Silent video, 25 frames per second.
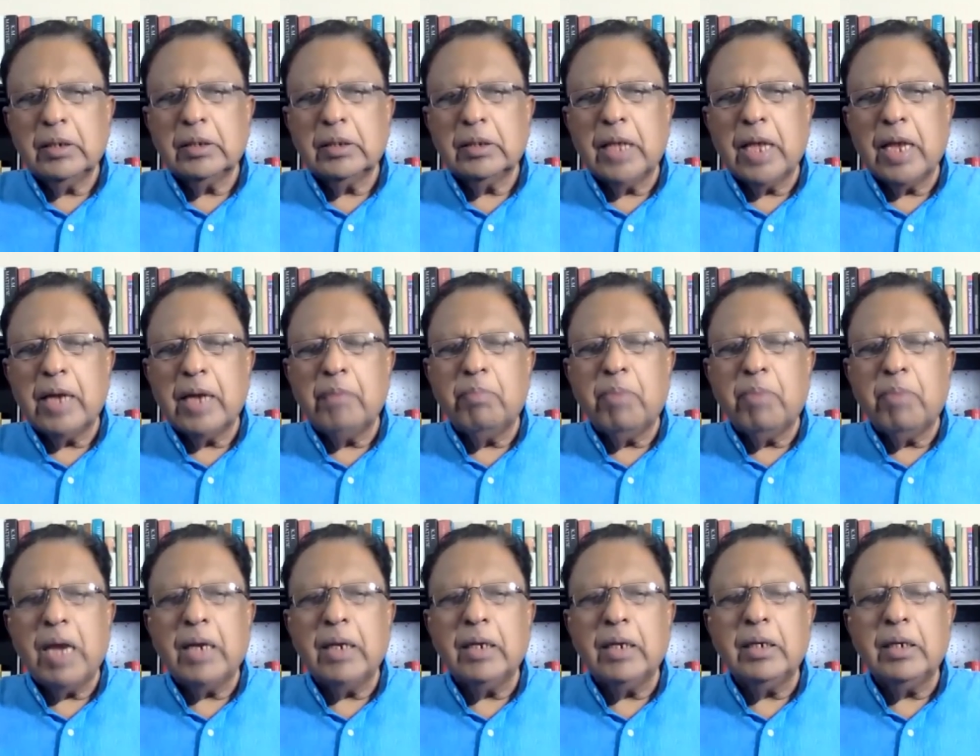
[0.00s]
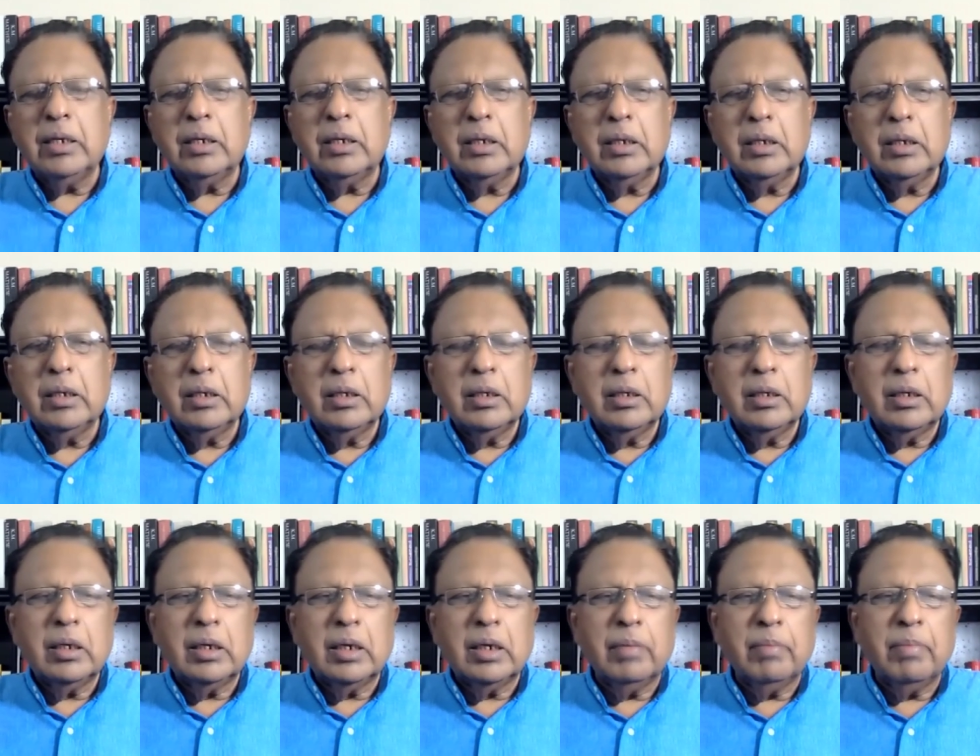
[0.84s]
than buy
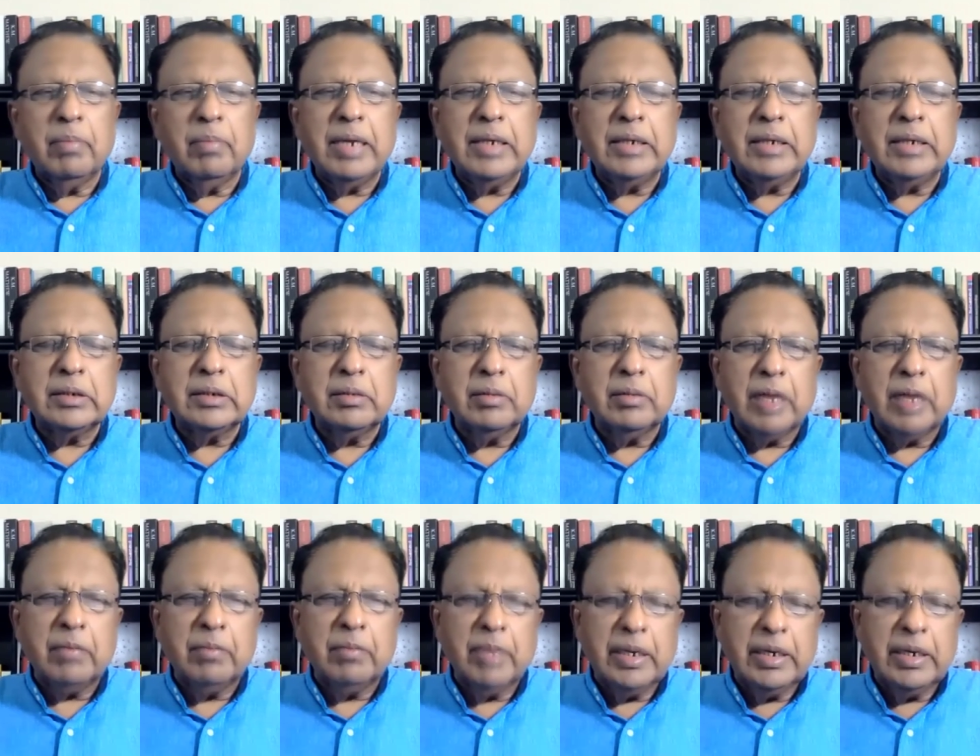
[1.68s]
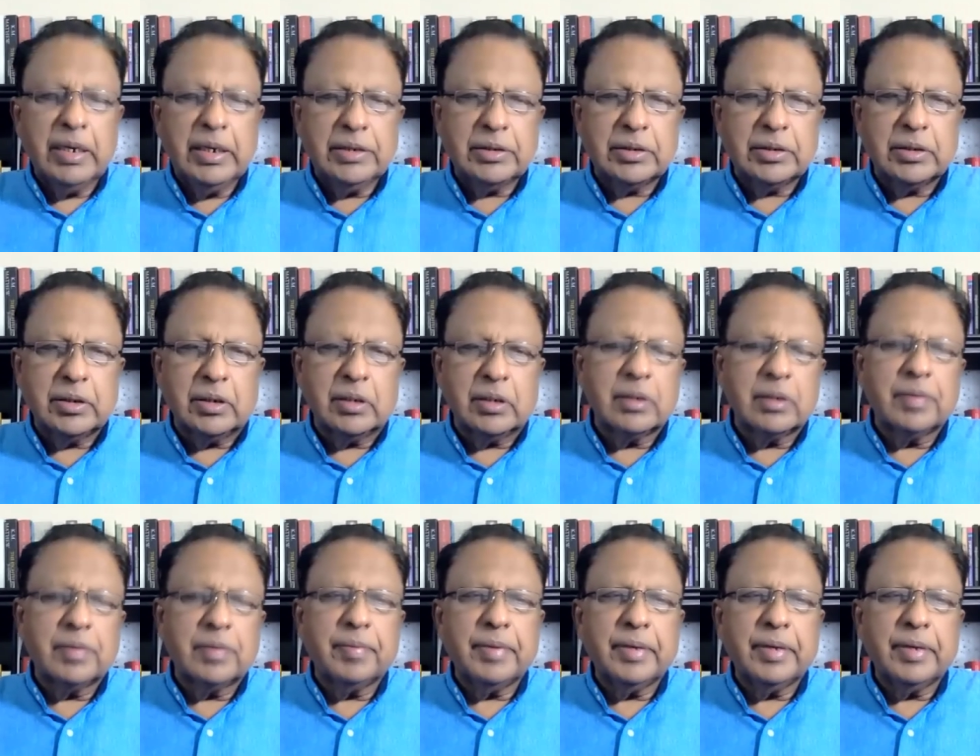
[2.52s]
a, medic- a medicine,
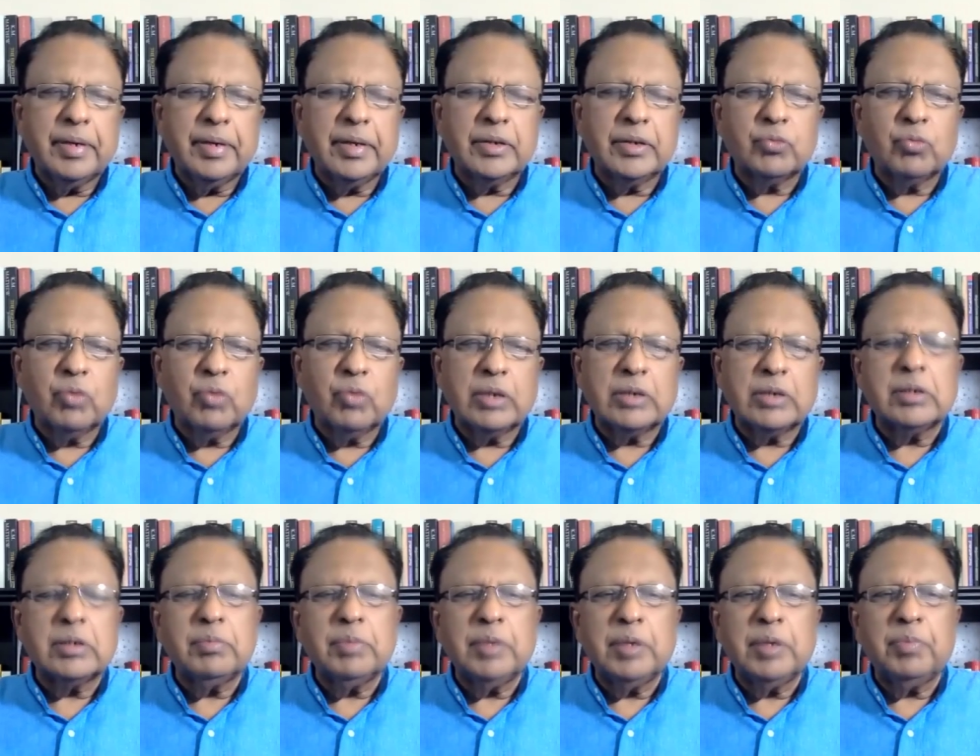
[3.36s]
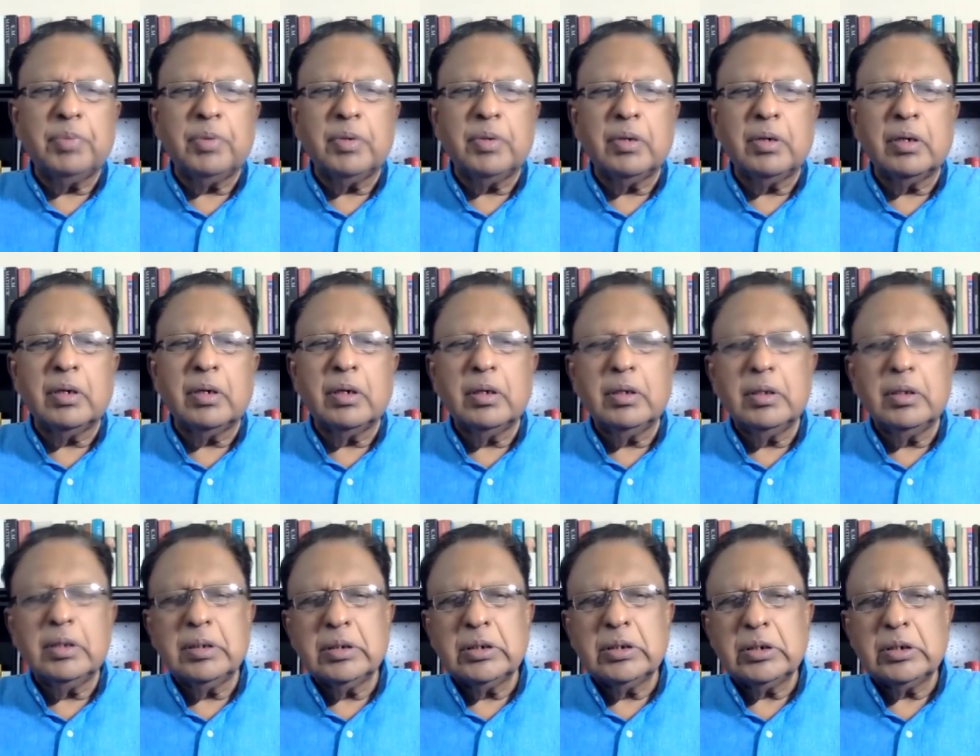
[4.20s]
is what people
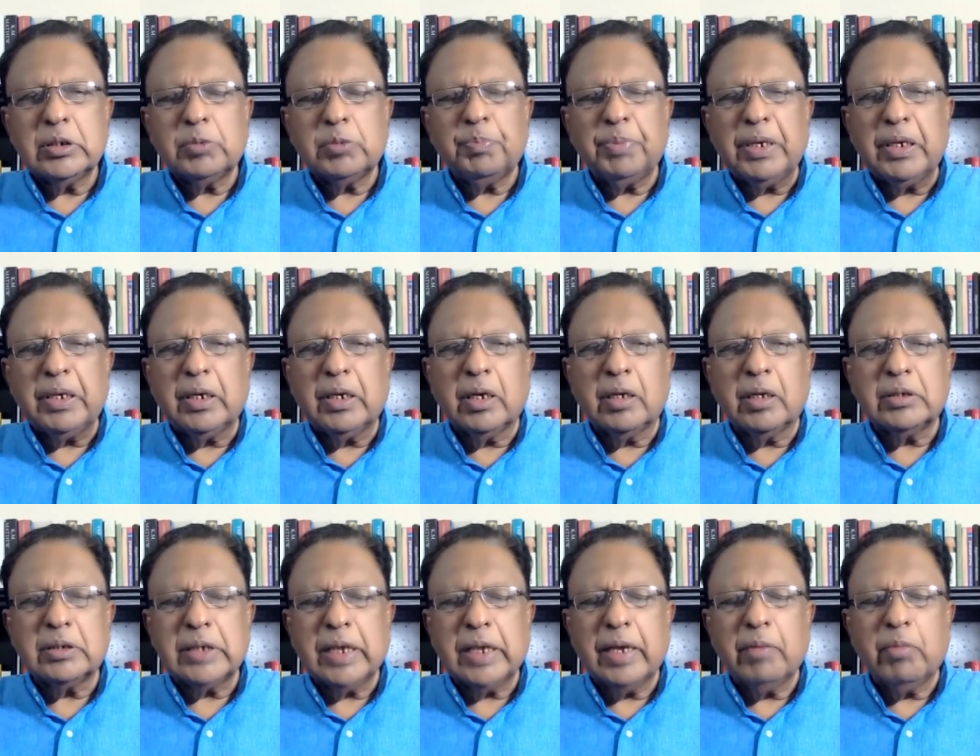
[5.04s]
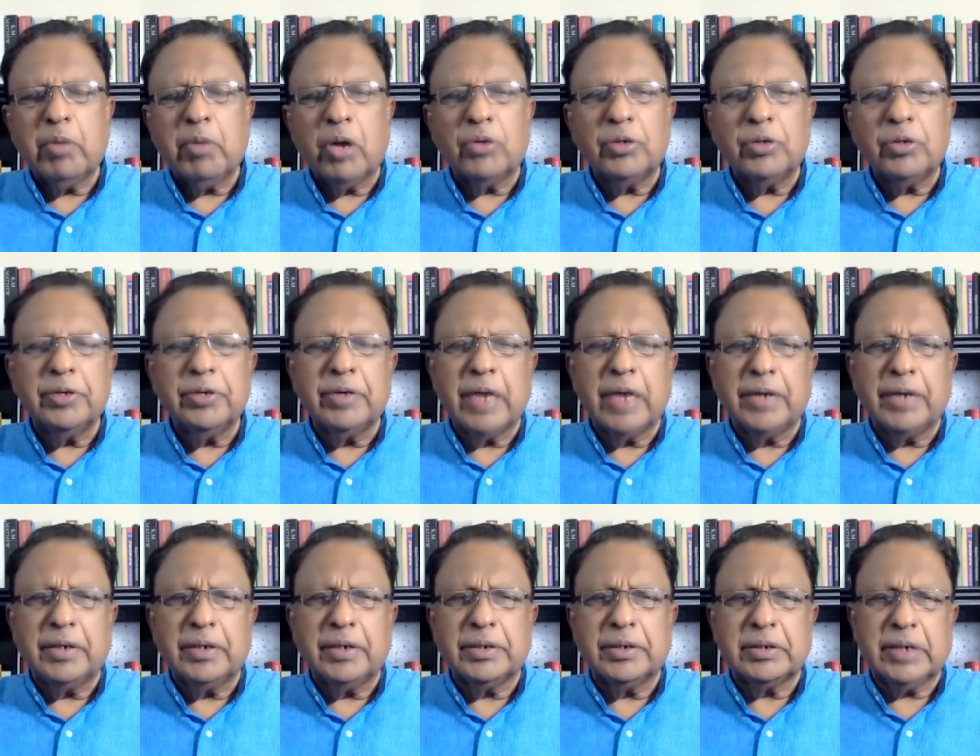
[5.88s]
speaker uh, say about the
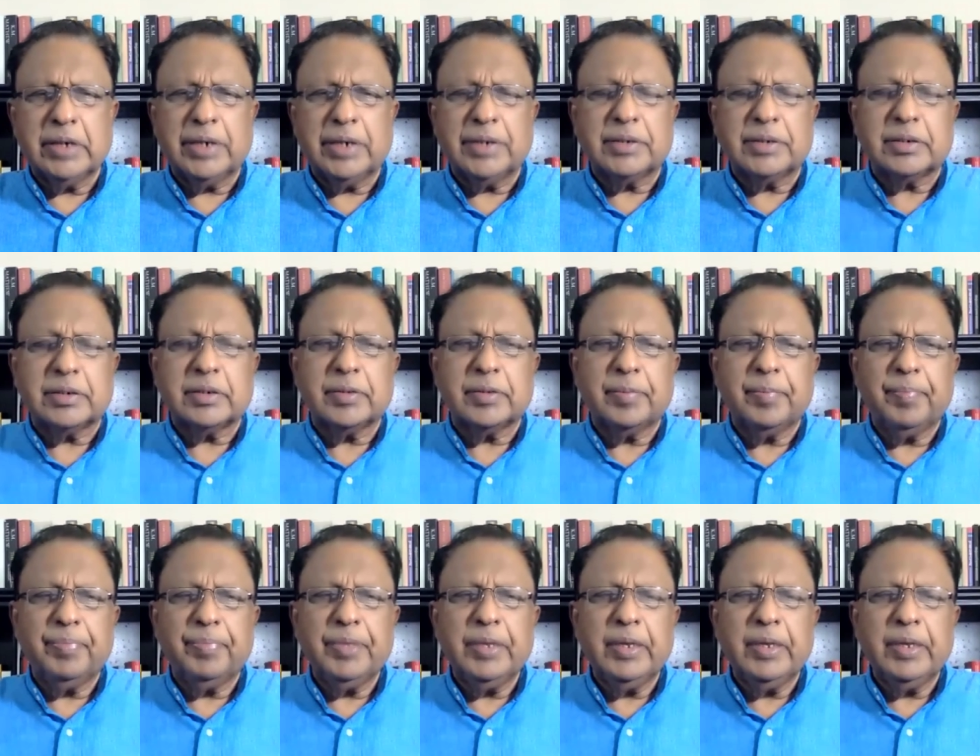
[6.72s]
United States.